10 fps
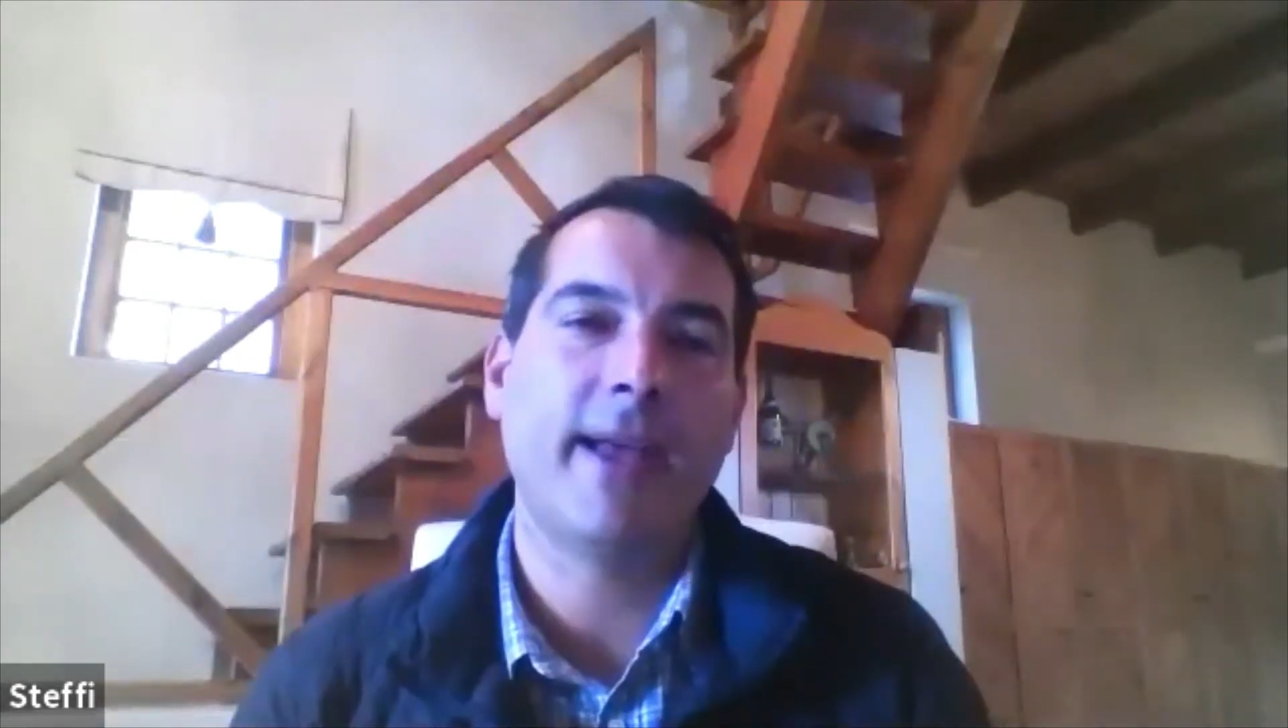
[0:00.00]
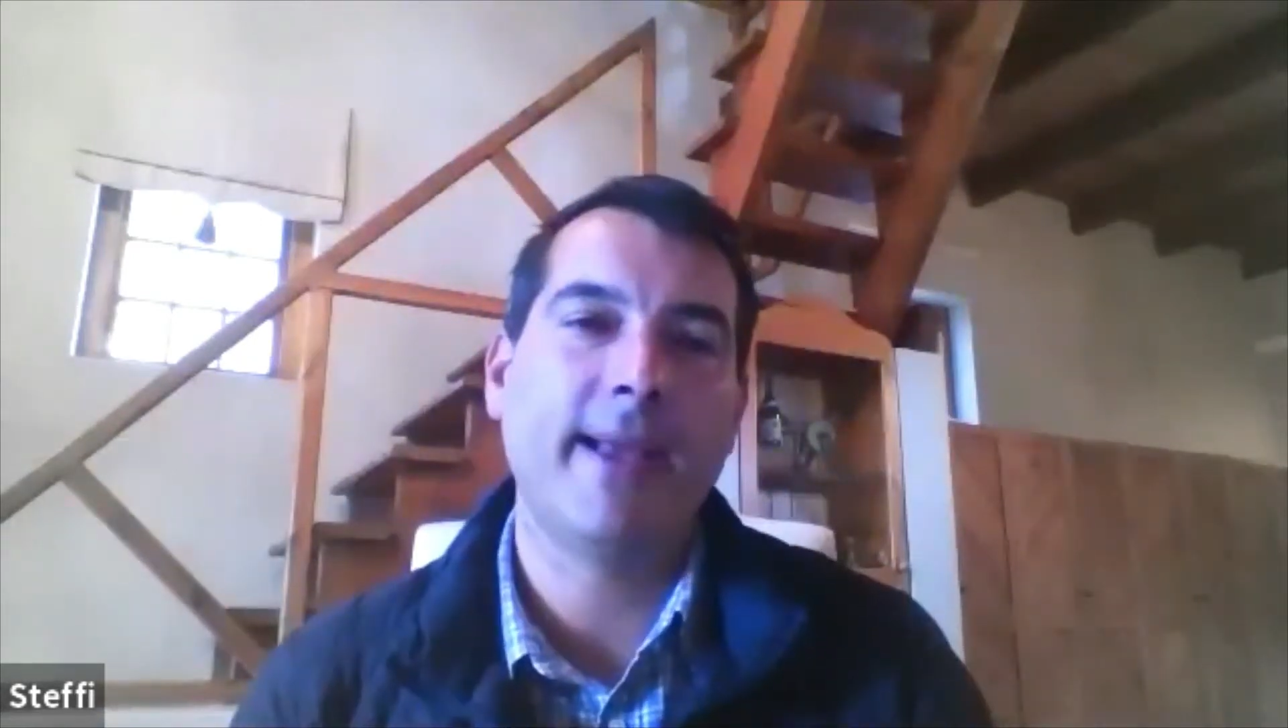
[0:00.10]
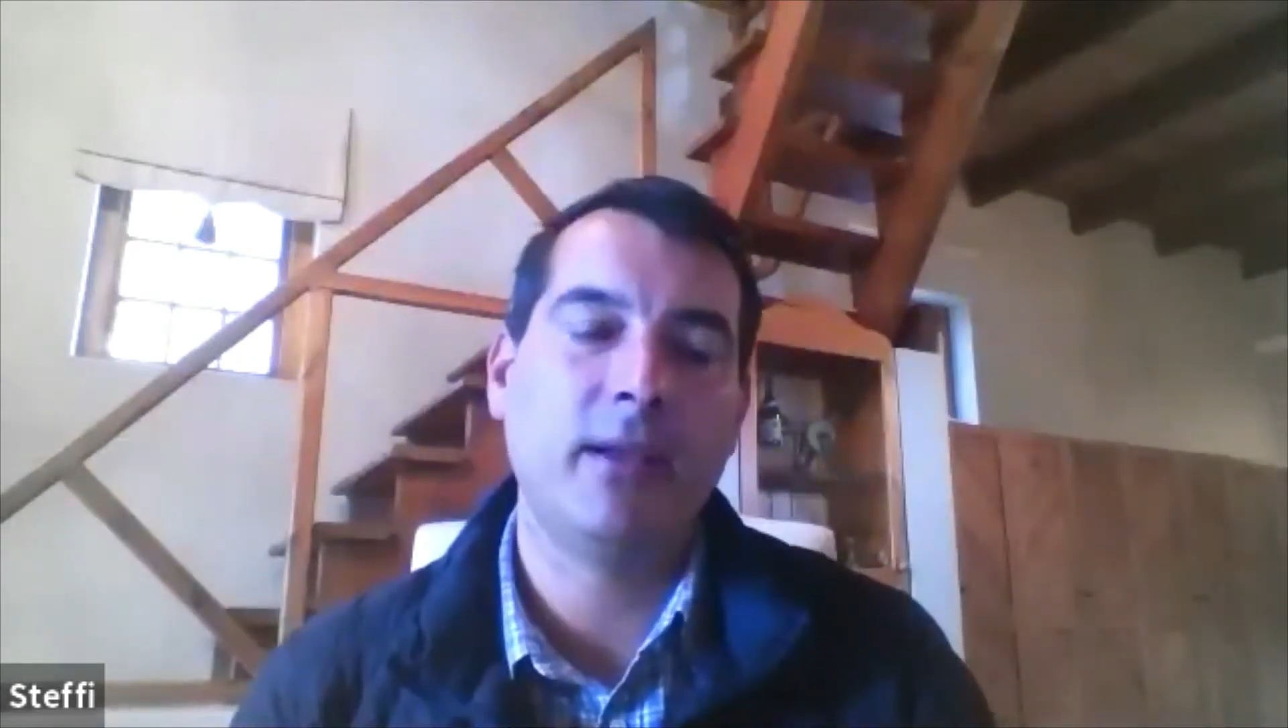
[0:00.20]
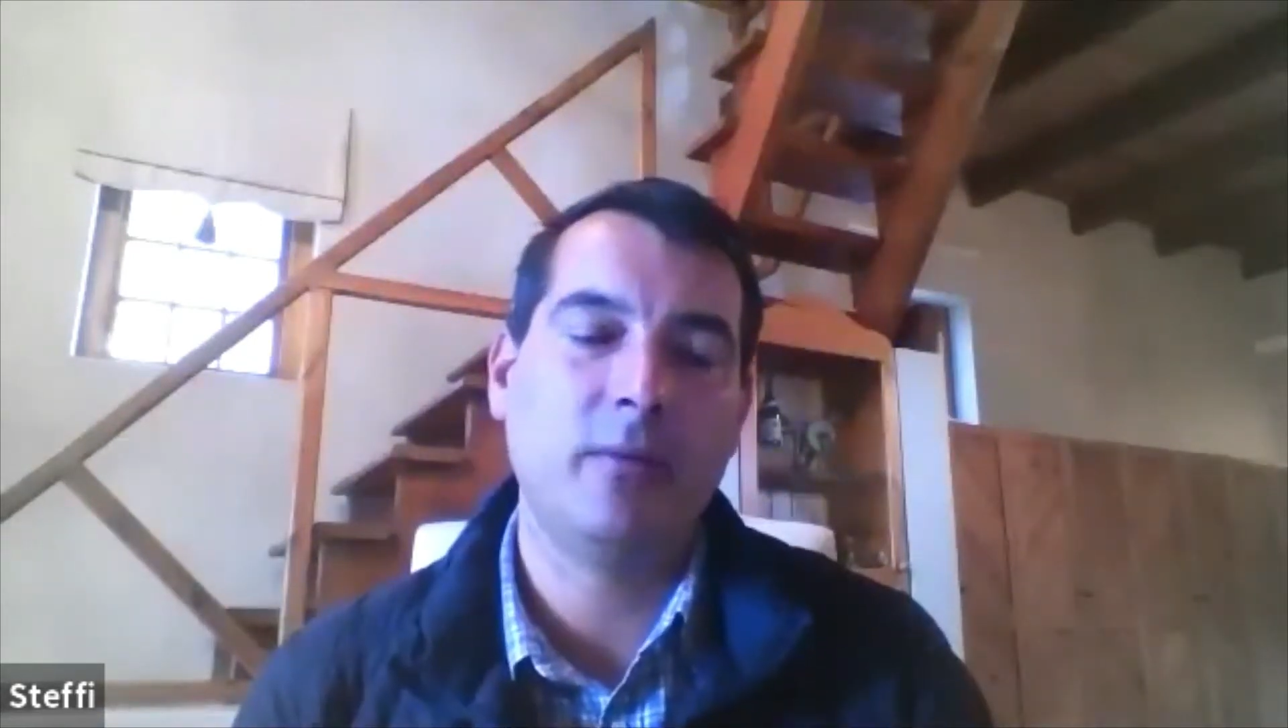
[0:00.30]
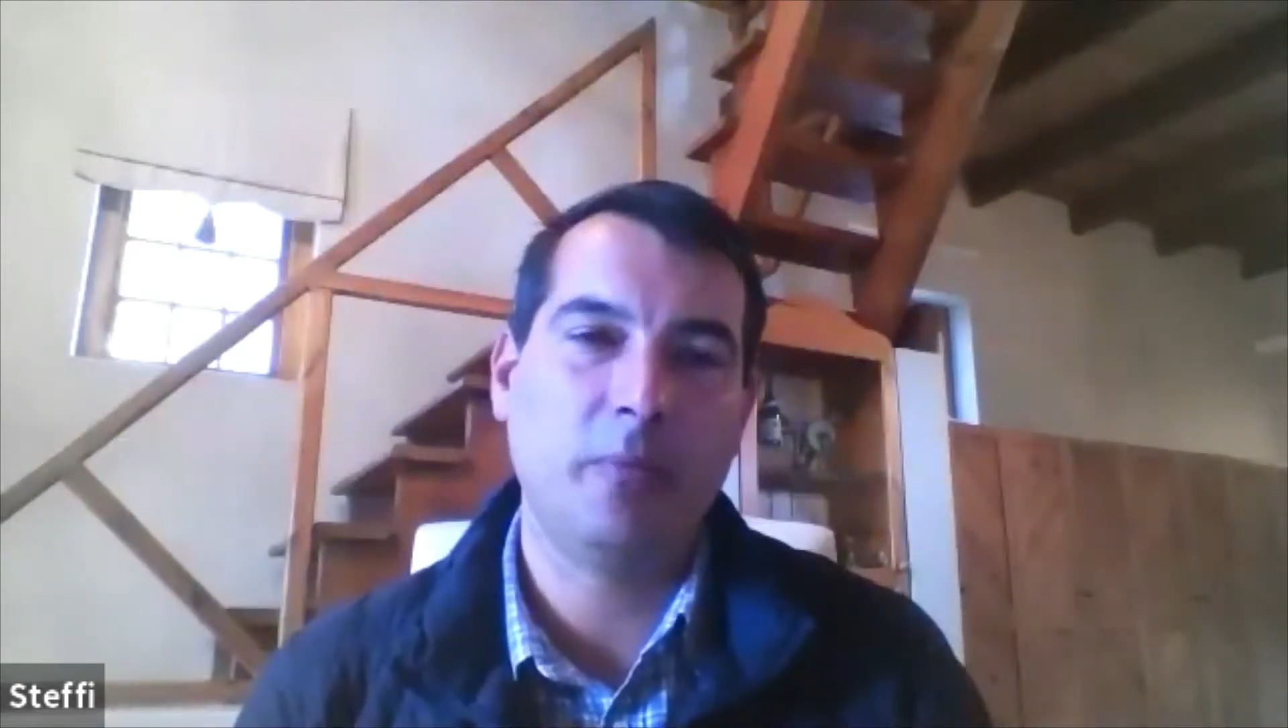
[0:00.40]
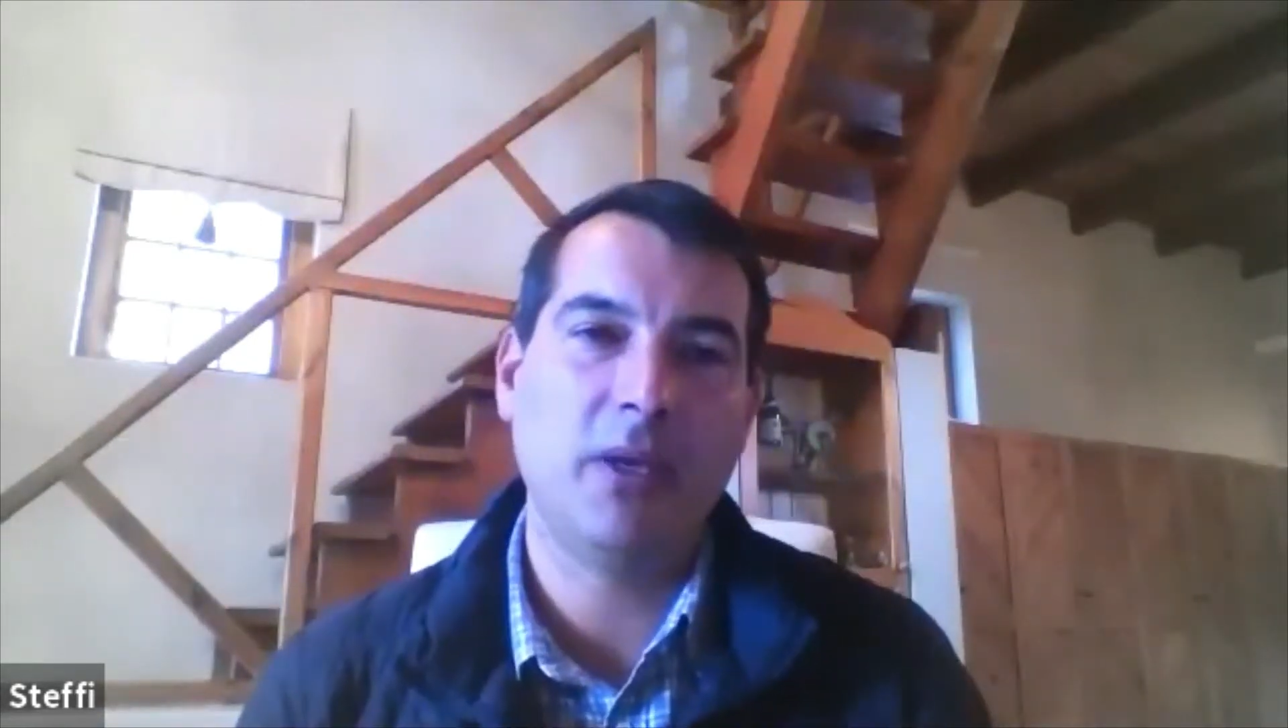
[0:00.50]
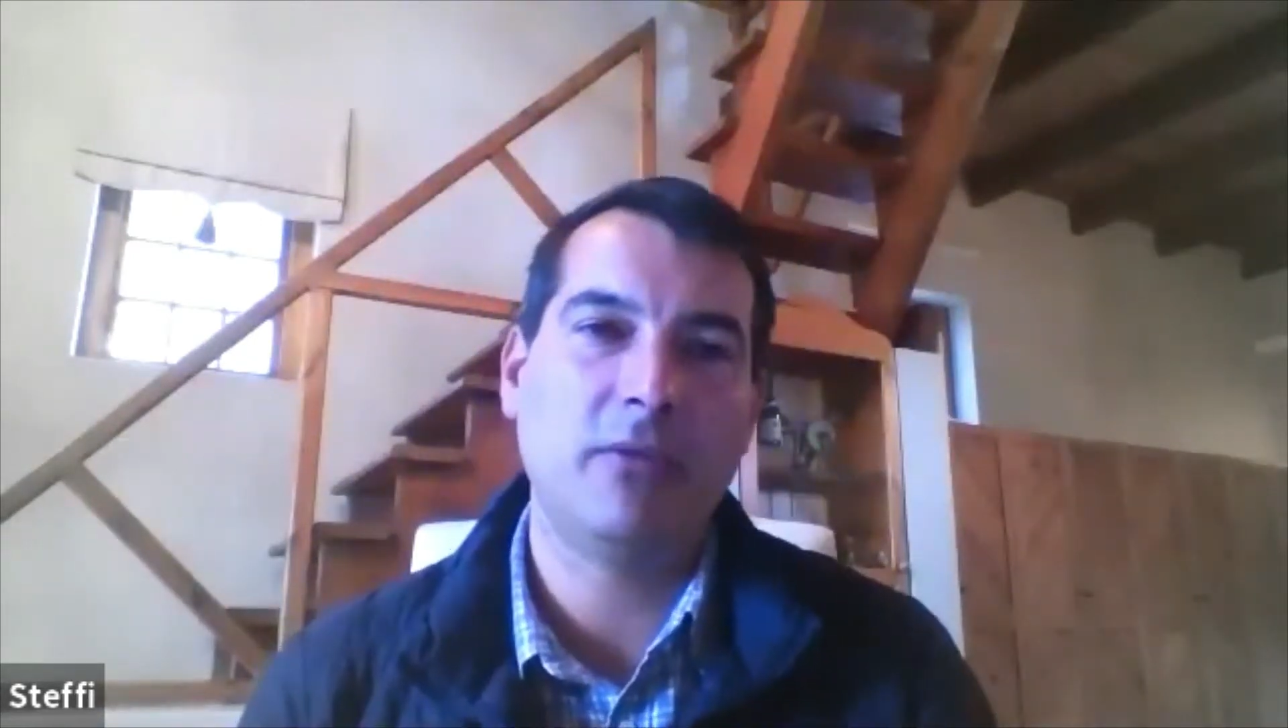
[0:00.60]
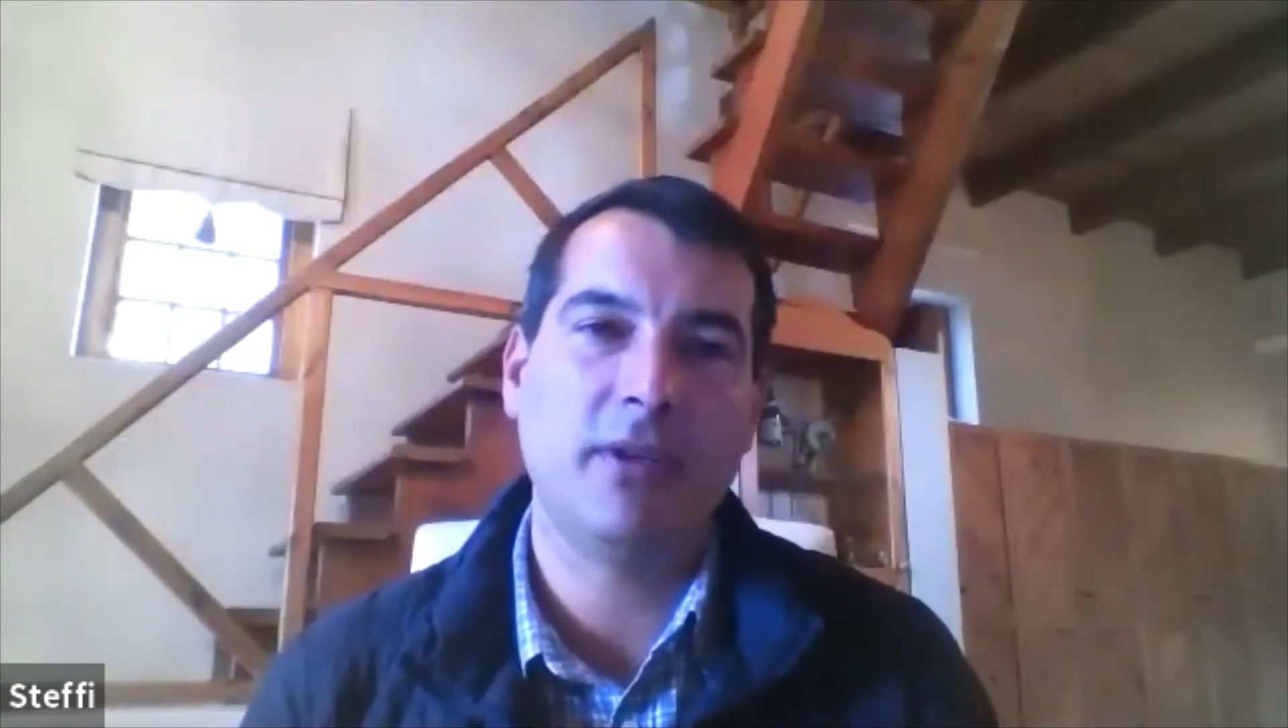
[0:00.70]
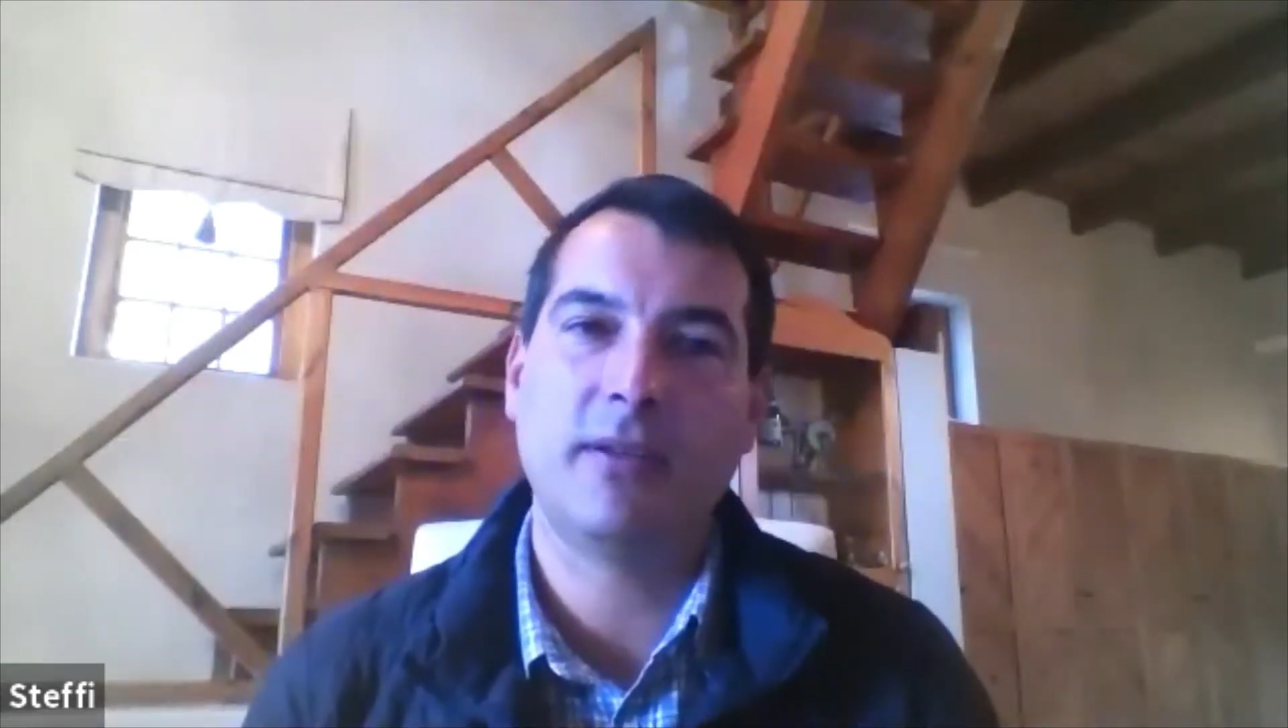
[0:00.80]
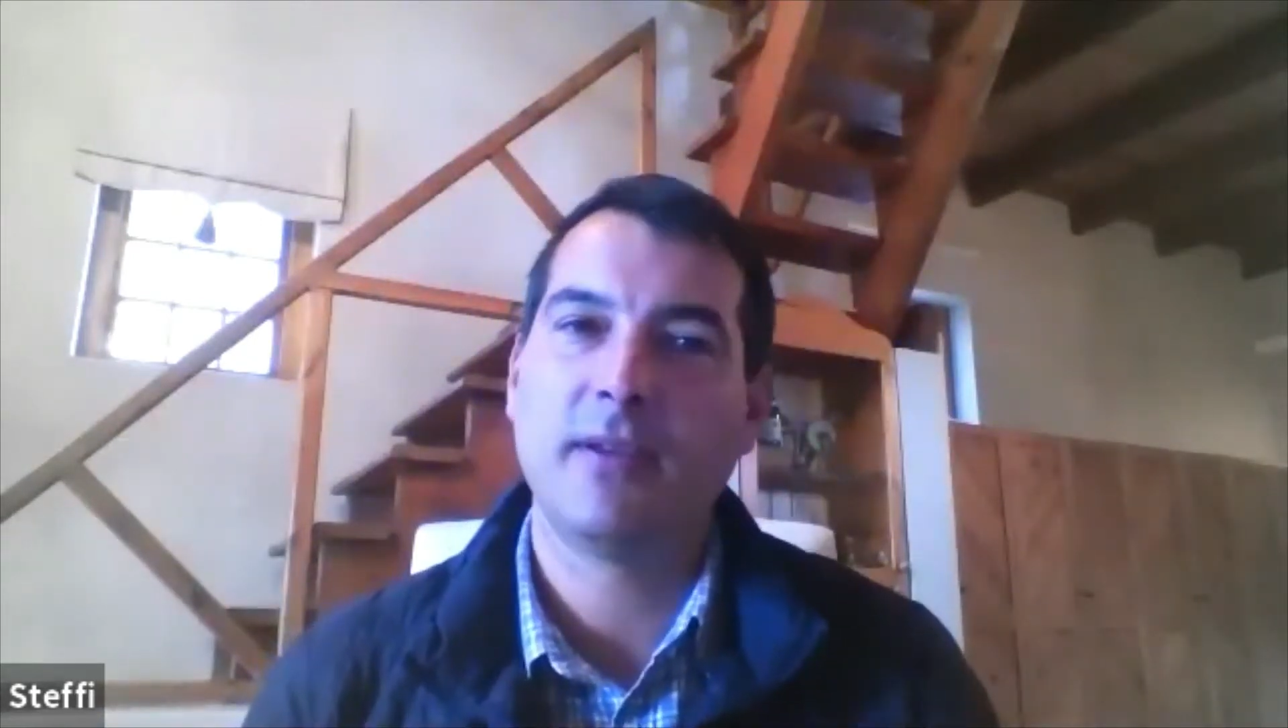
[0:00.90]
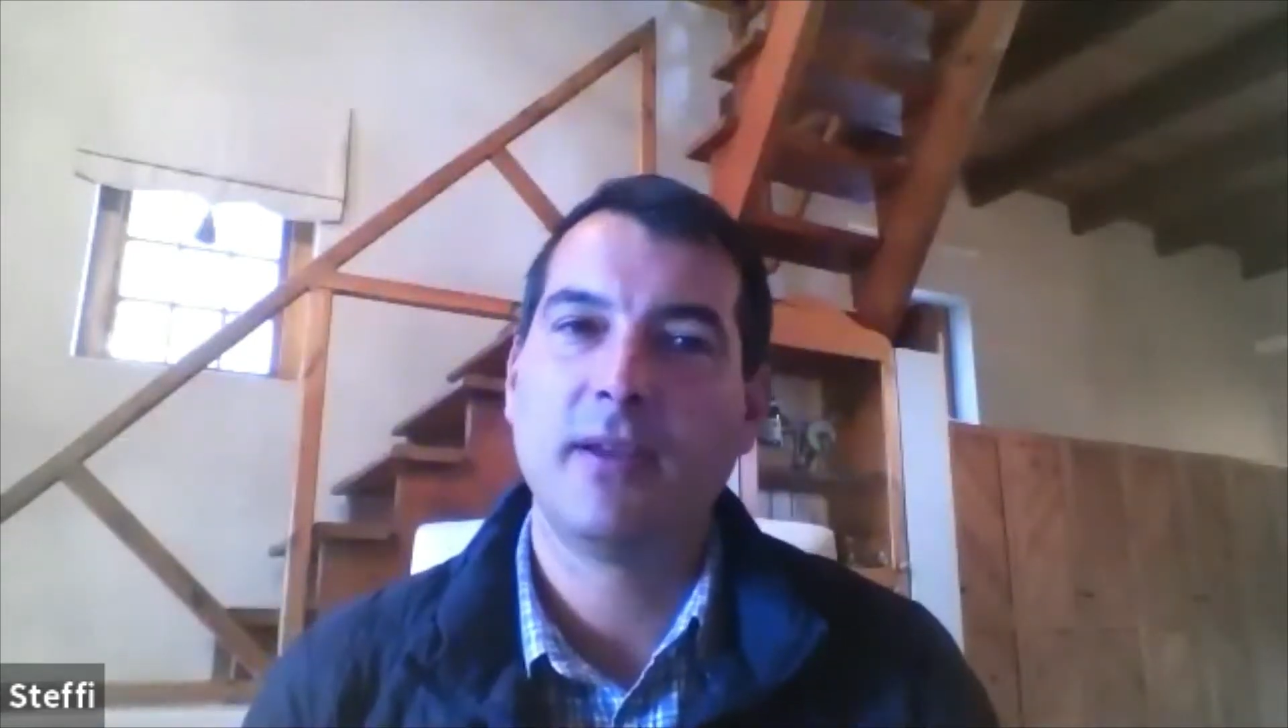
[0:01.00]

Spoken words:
hanging period.